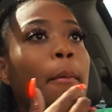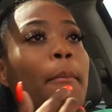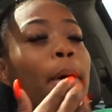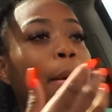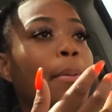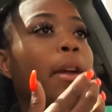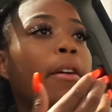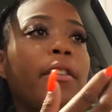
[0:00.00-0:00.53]

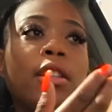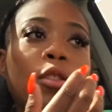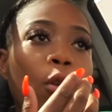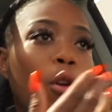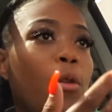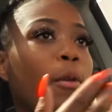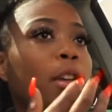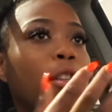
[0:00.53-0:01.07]
My parents
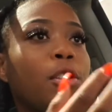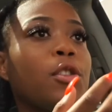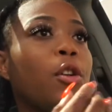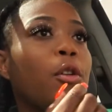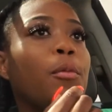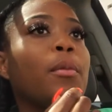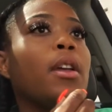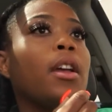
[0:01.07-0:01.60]
always
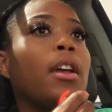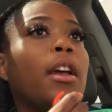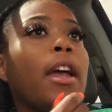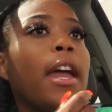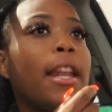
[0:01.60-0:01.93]
told me,